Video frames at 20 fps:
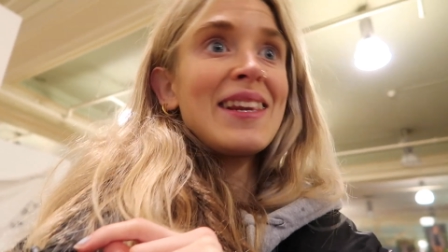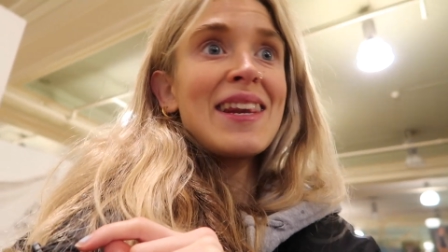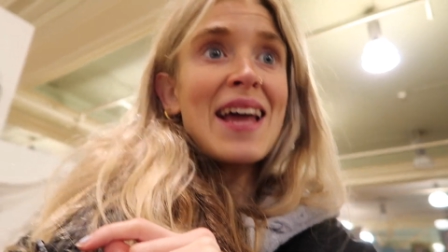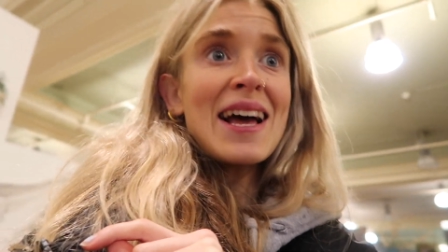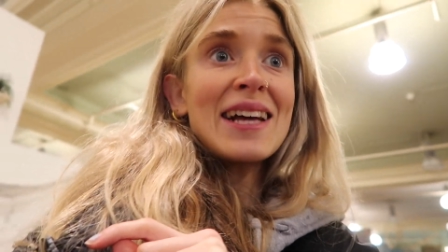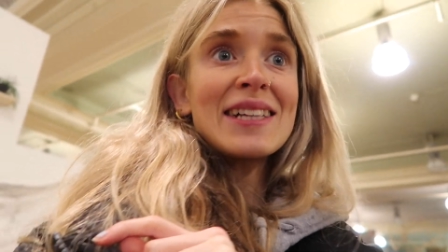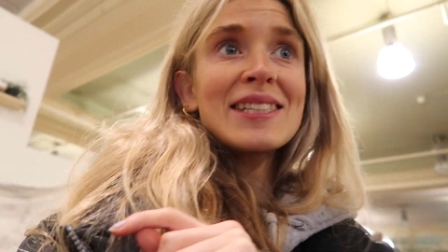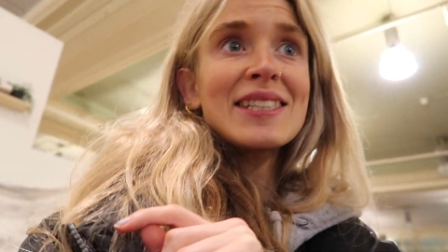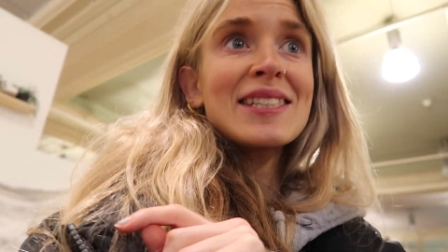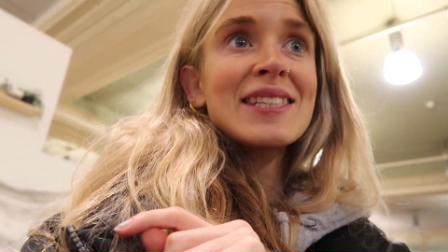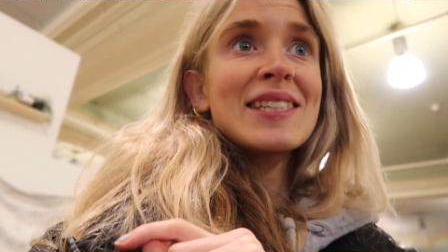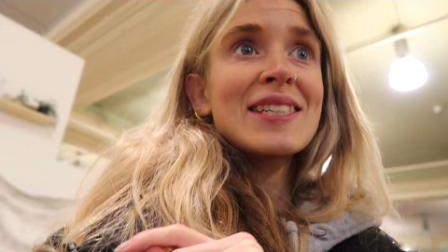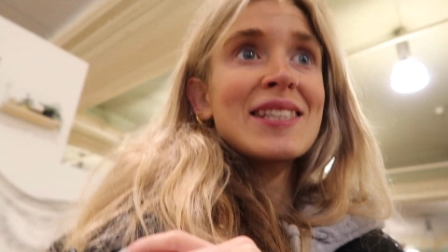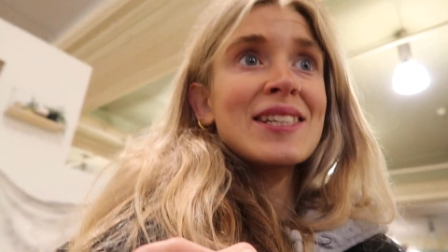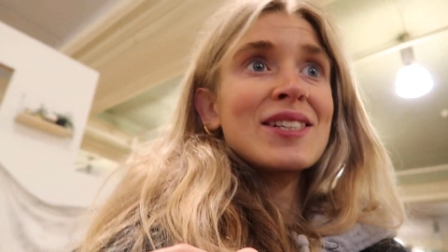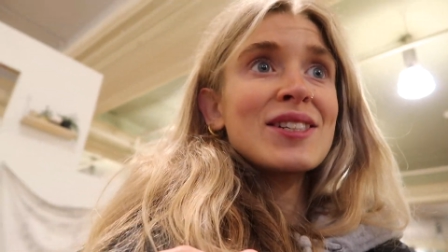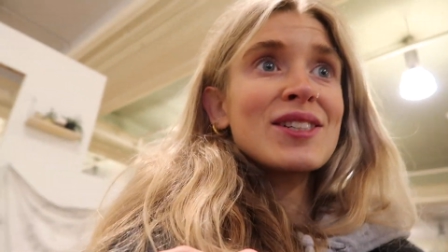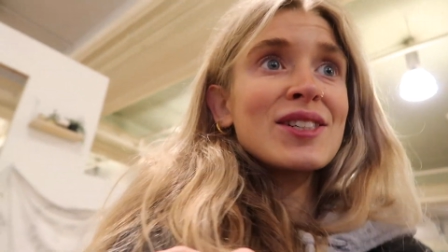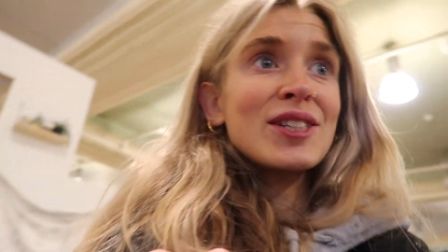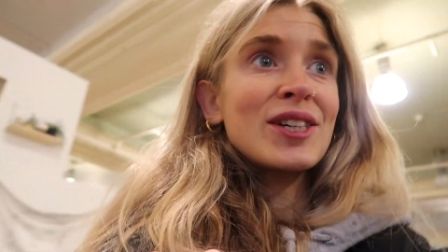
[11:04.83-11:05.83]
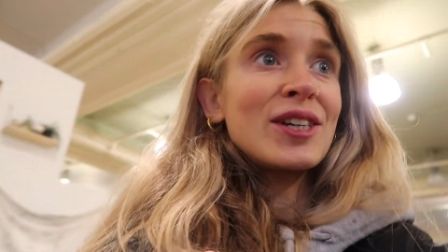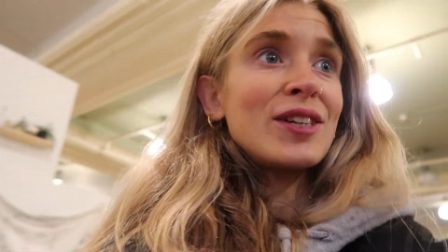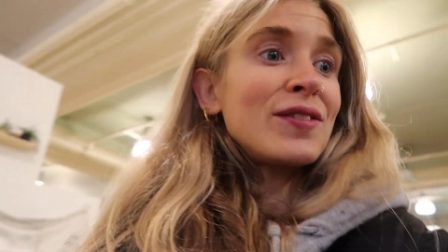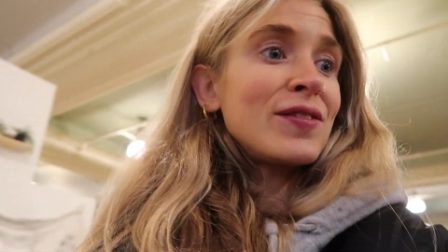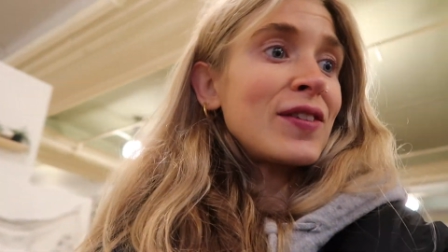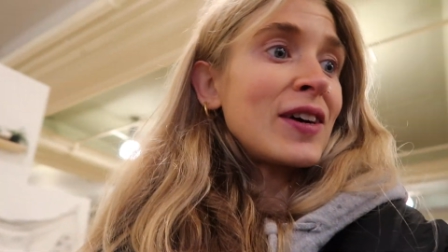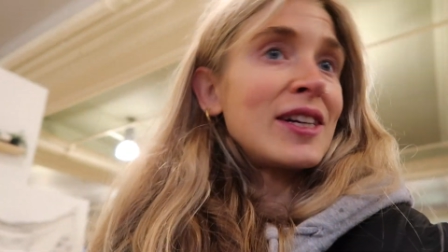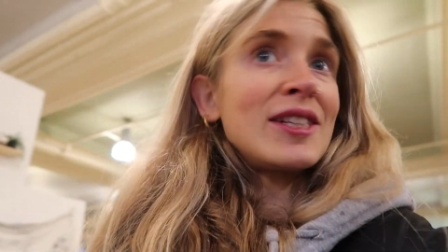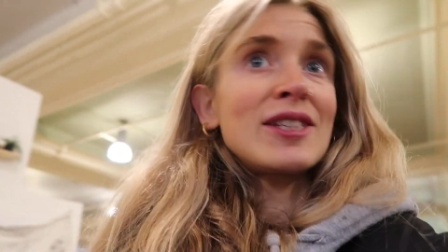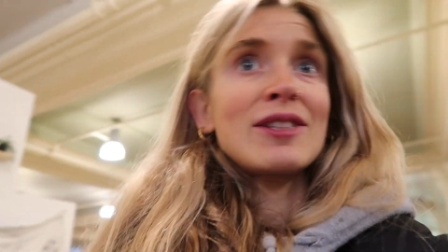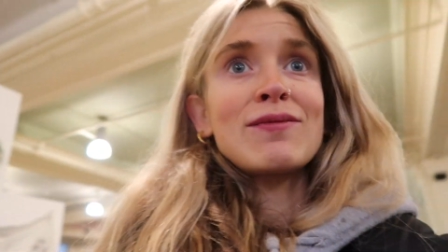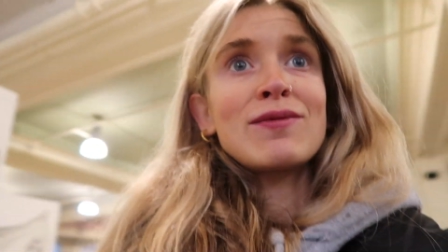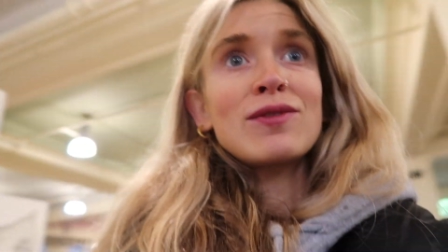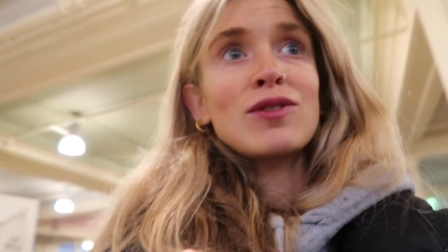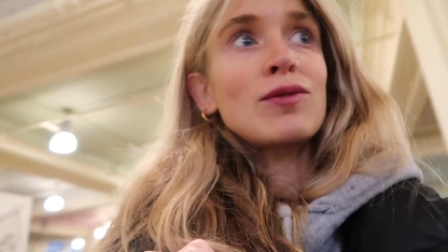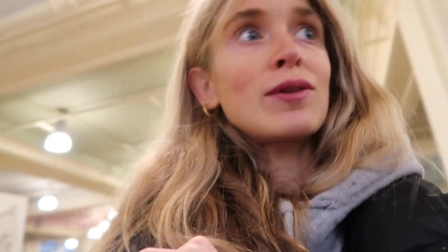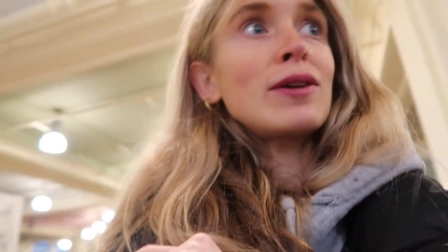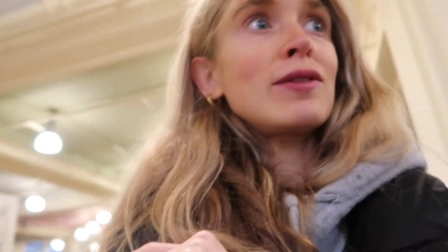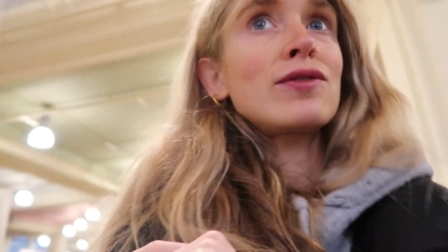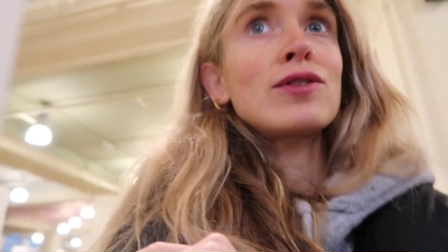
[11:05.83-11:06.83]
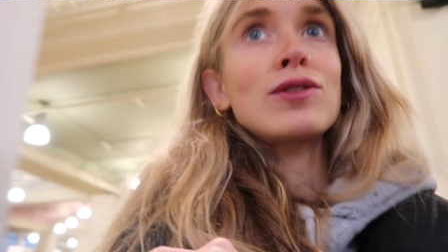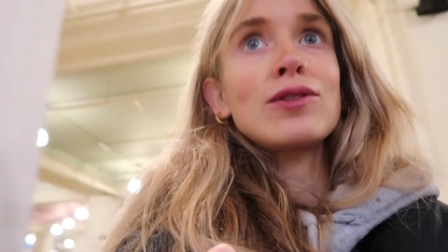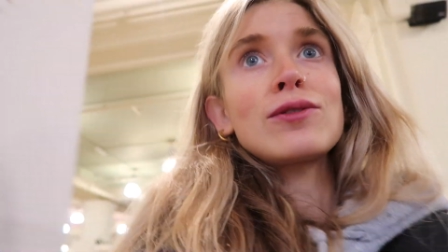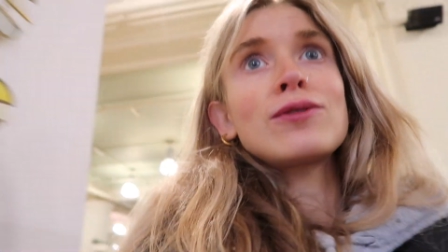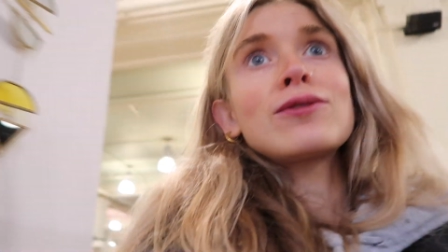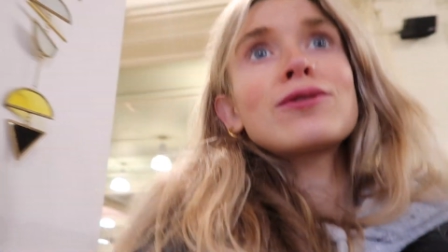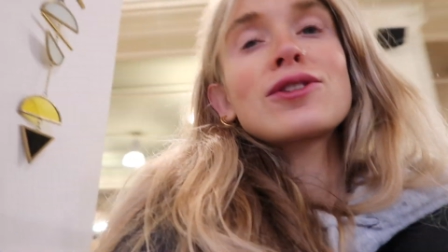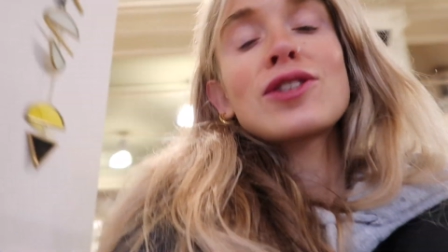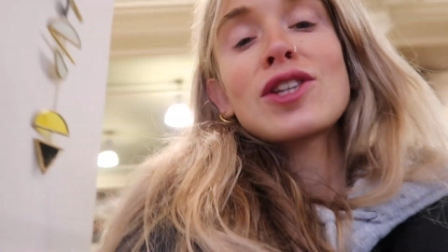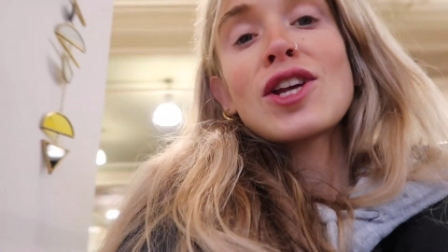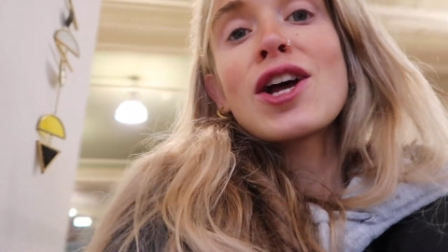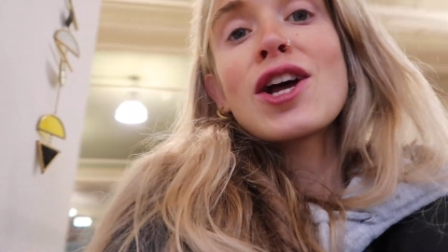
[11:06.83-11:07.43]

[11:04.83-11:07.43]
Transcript: let's go find some thrift stores.